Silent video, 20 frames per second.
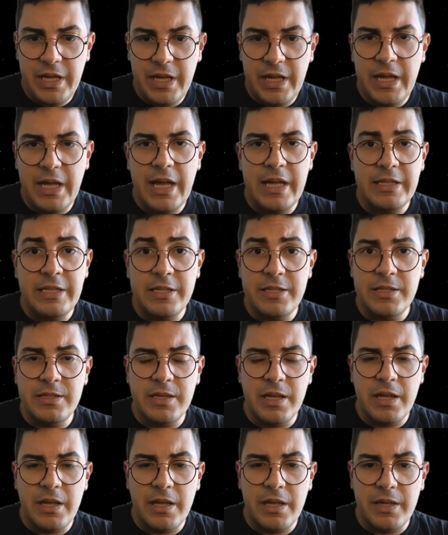and this is
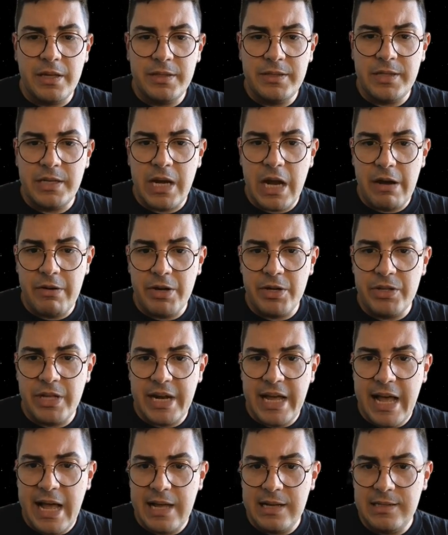a scenario that I
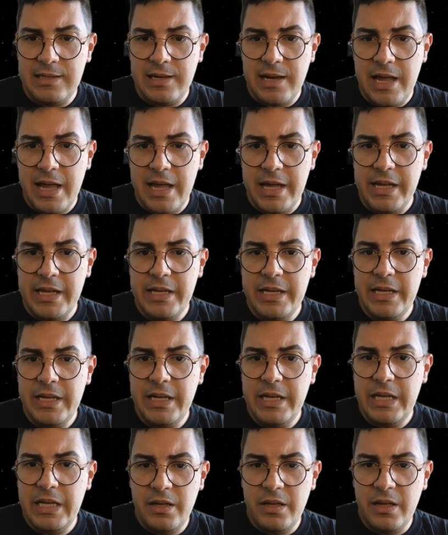had today.
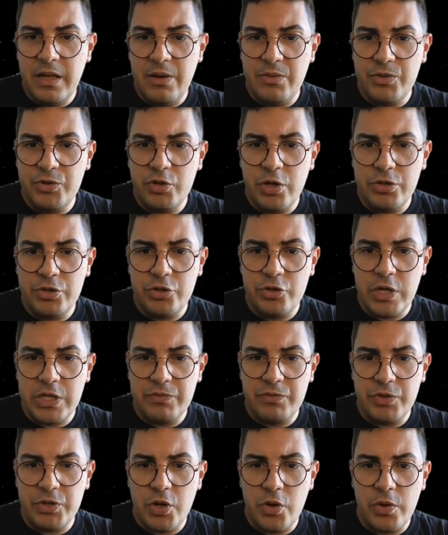I was trying to
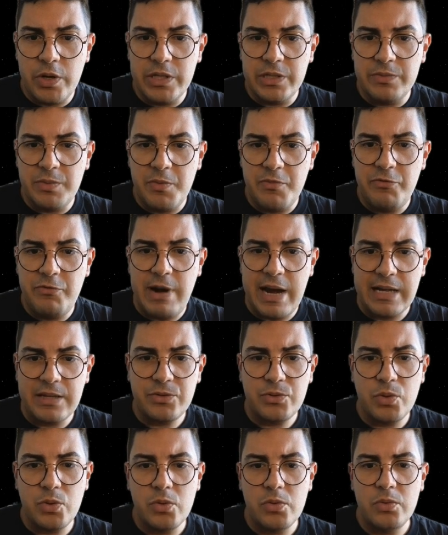transfer tokens from
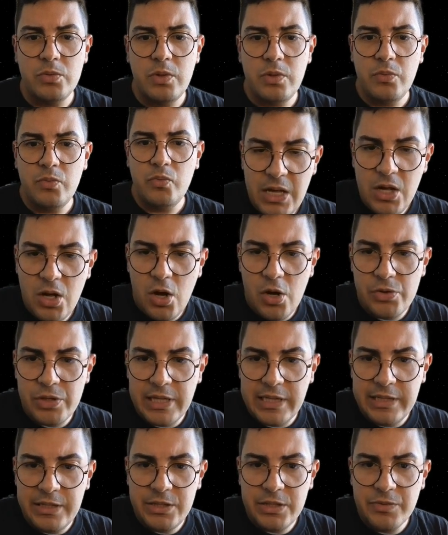Fractal. On the
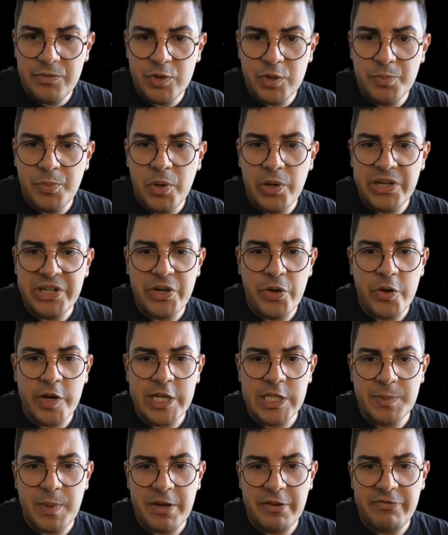list of supported
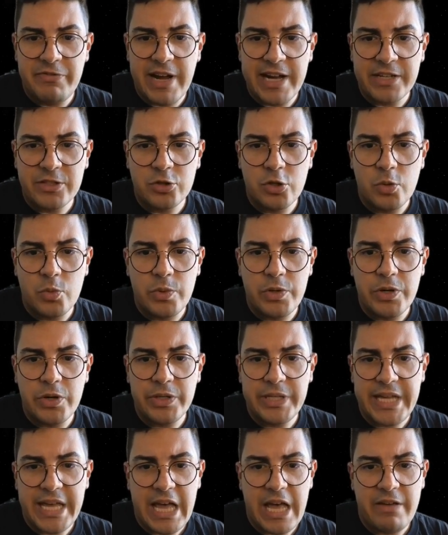tokens by Fractal, we
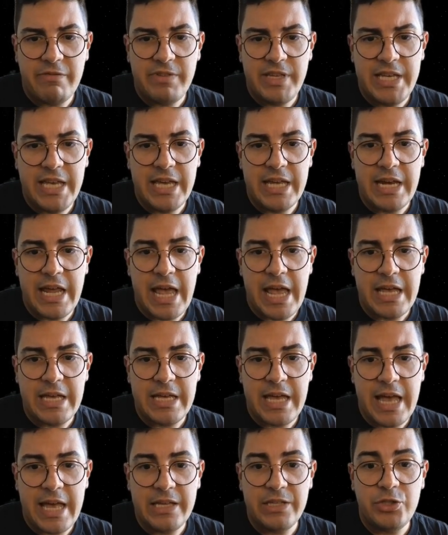only have ENA,
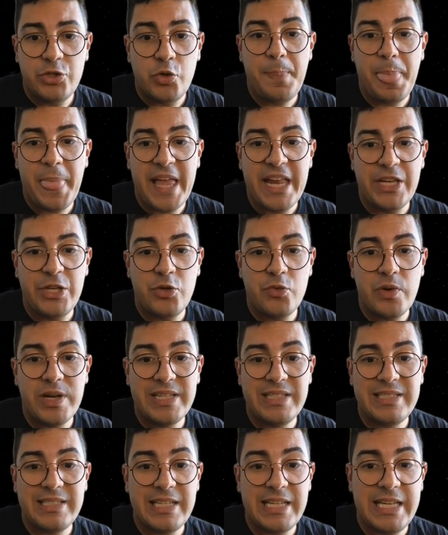SU, and
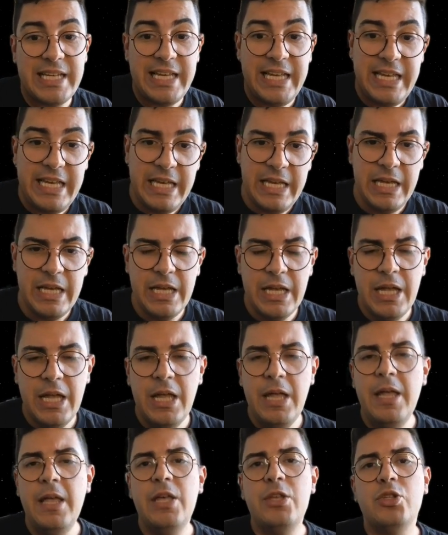USDE.
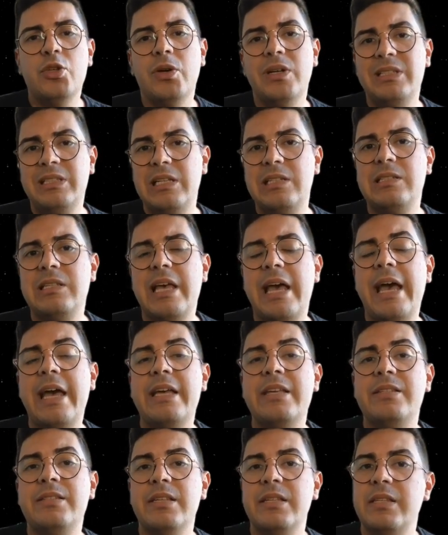So in this
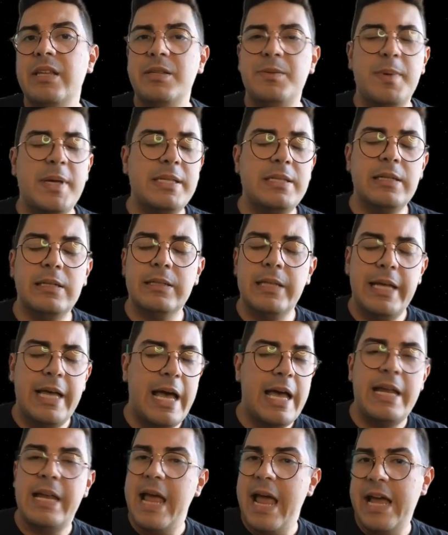case, there's basically
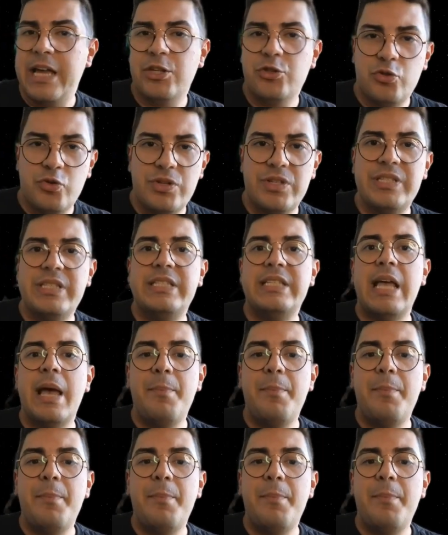an extra step